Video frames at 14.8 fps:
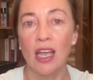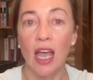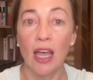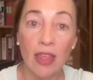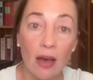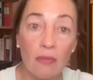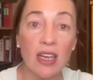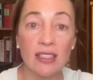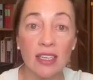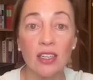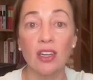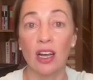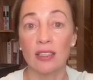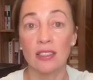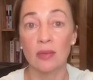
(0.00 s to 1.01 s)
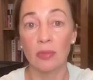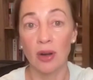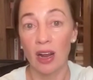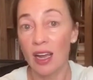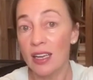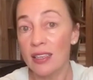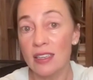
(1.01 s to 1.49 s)
And that makes it not
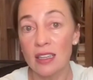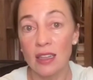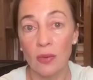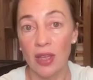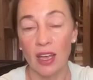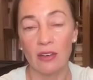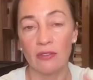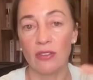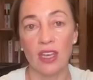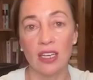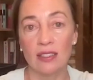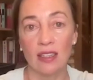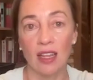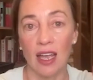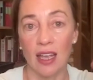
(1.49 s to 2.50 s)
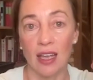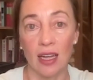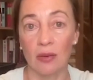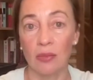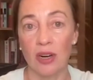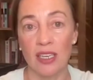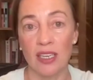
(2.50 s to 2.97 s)
surprising that we have things like
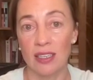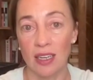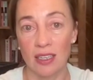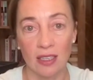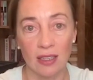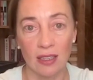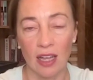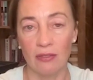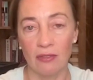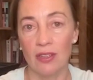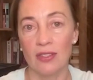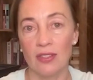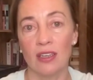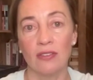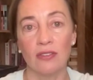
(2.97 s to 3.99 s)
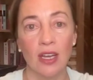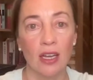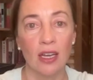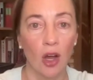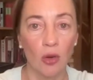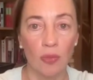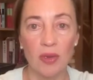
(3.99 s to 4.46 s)
unprecedented levels of
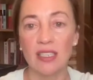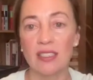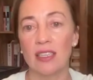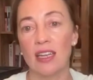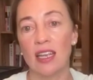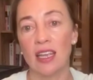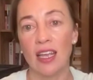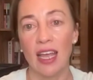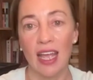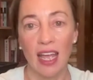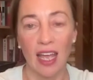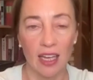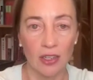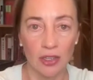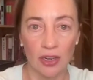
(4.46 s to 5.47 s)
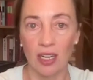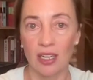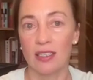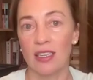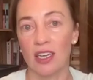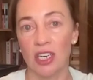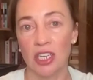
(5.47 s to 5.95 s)
obesity and drug
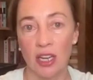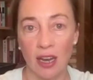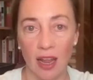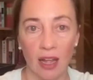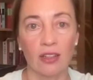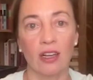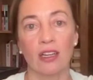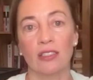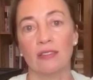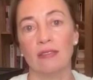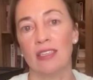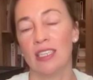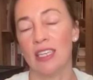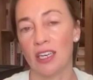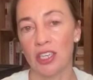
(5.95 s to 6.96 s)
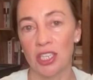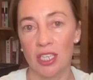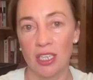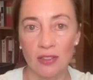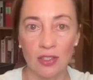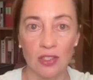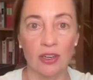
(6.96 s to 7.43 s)
addiction and alcohol addiction
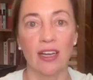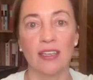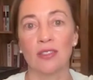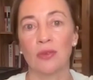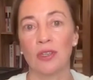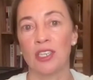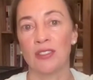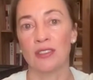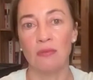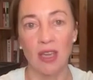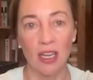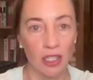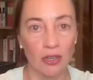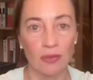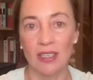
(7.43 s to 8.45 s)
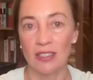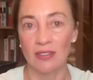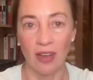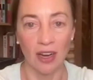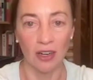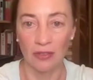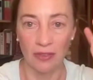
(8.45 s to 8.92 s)
and stress, which is a major risk
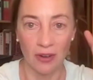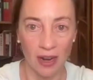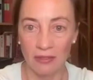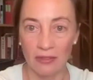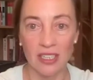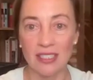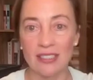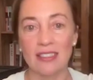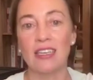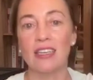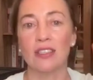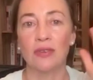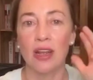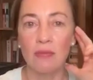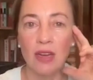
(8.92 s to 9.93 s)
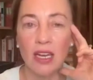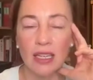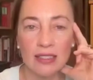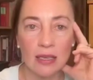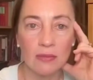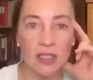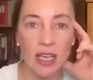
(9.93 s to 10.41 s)
factor for every disease, right? It
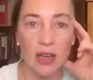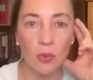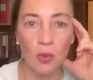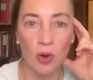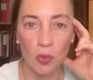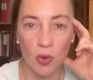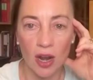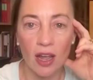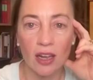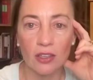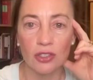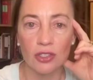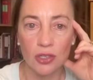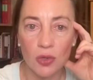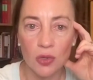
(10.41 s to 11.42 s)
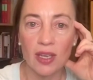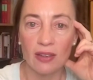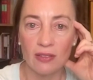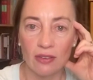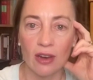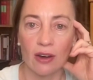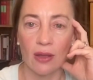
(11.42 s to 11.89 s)
seems like we're not
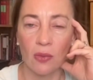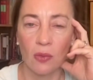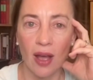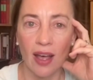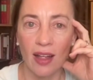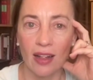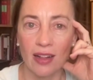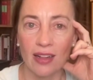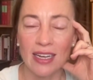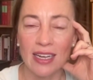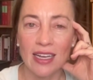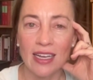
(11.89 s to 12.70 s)
doing very well.